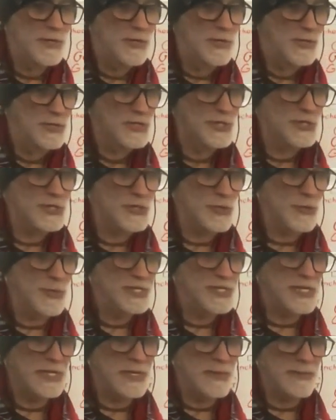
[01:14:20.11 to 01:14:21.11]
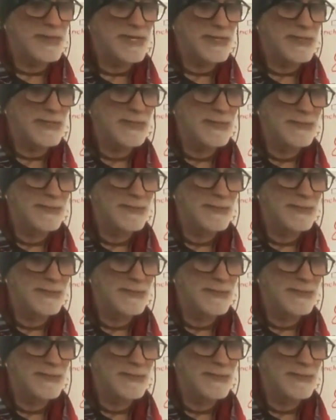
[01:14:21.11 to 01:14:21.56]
She's always in the middle.